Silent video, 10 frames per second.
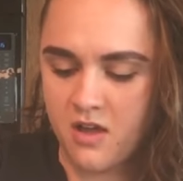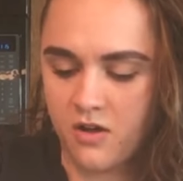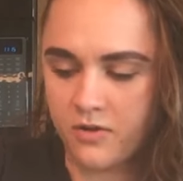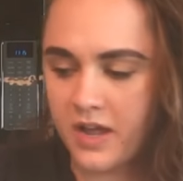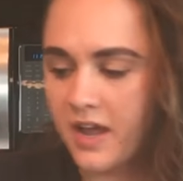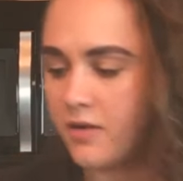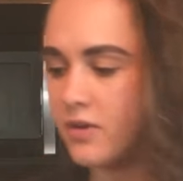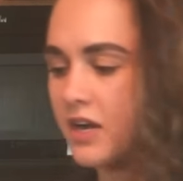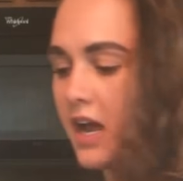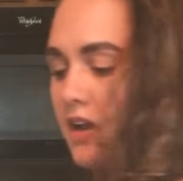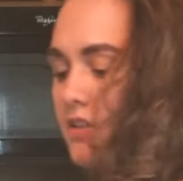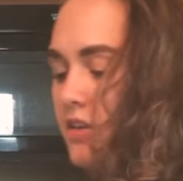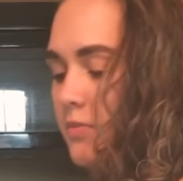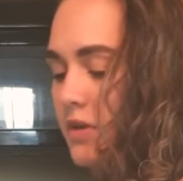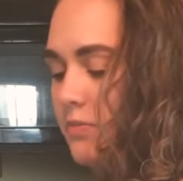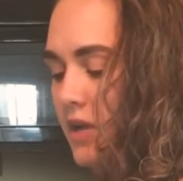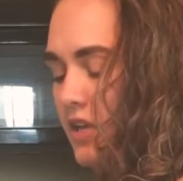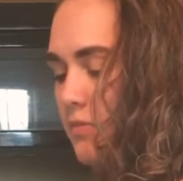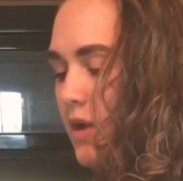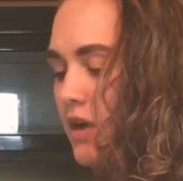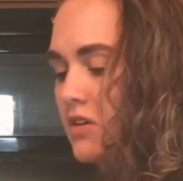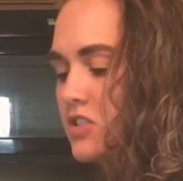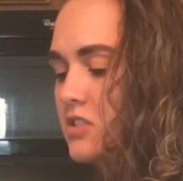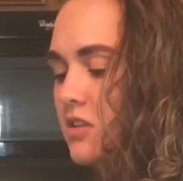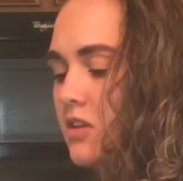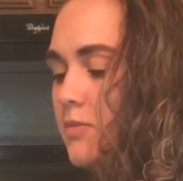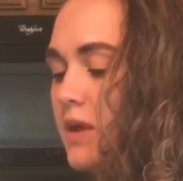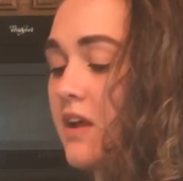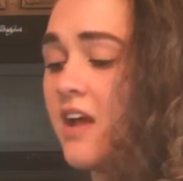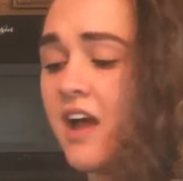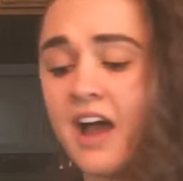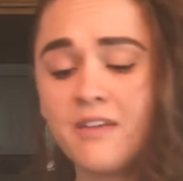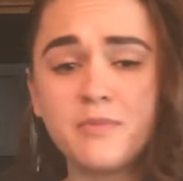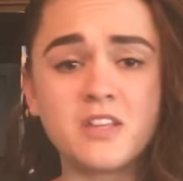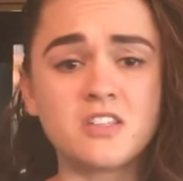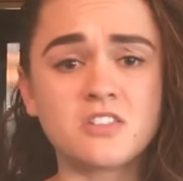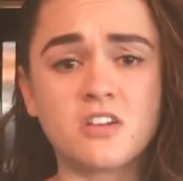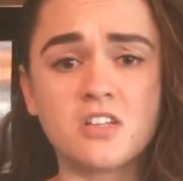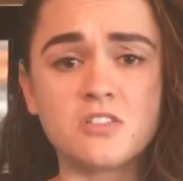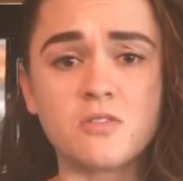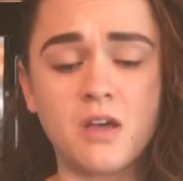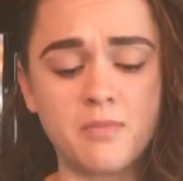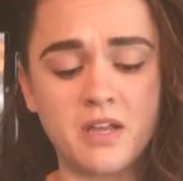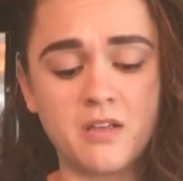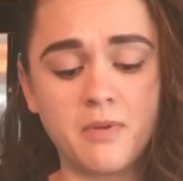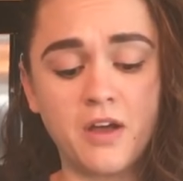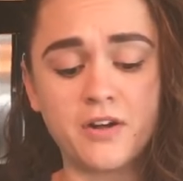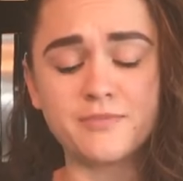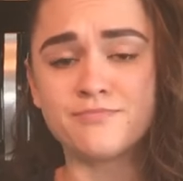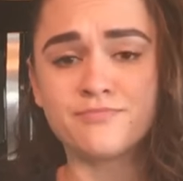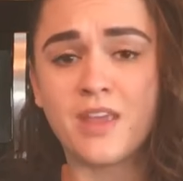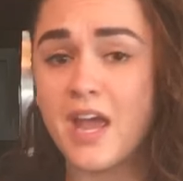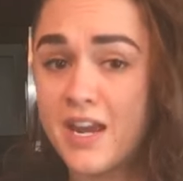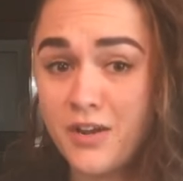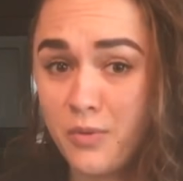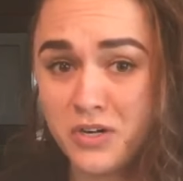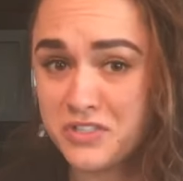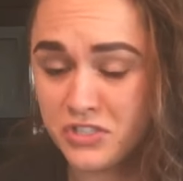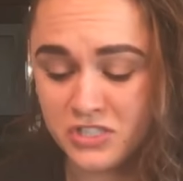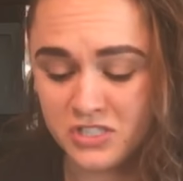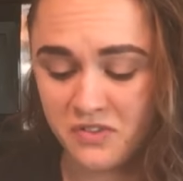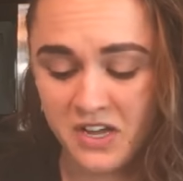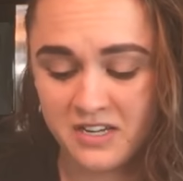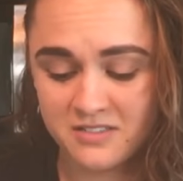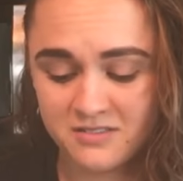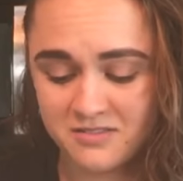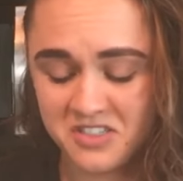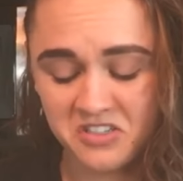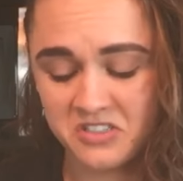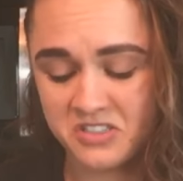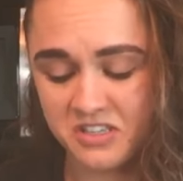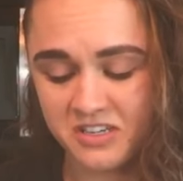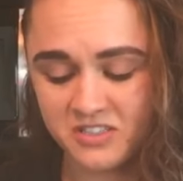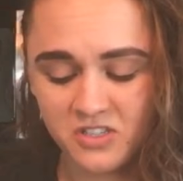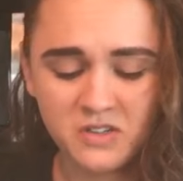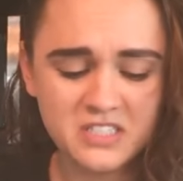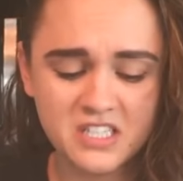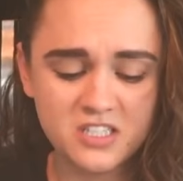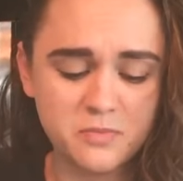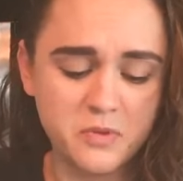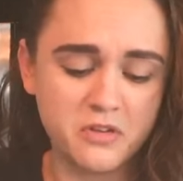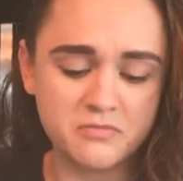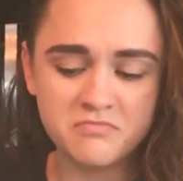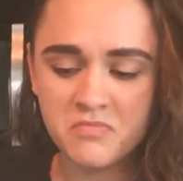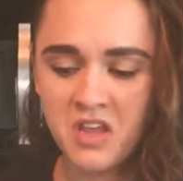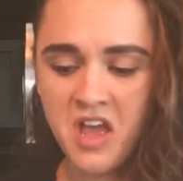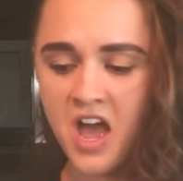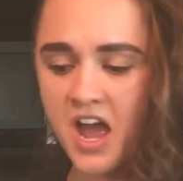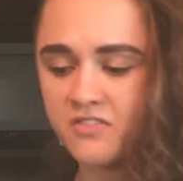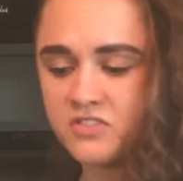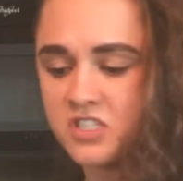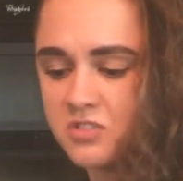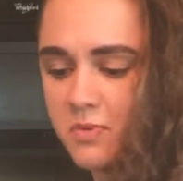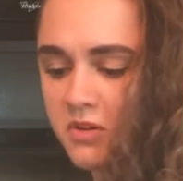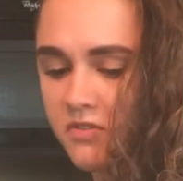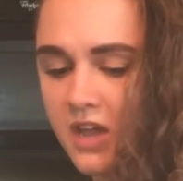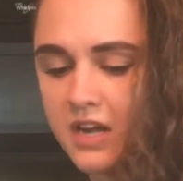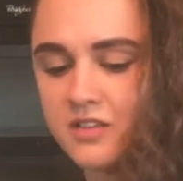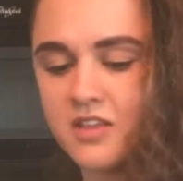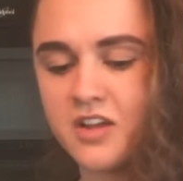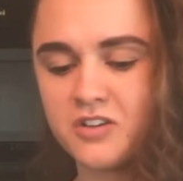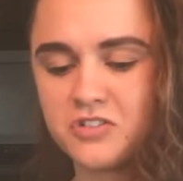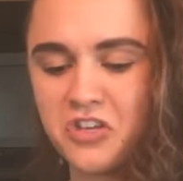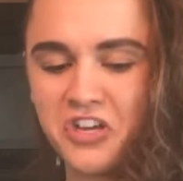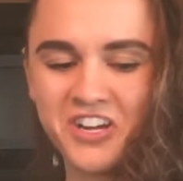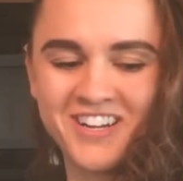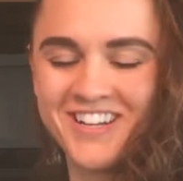Okay, we're gonna add a little bit of baking powder, just a little bit. I've made these cookies without baking powder, and it works just fine, seriously. So a teaspoon, half teaspoon of that in there is good.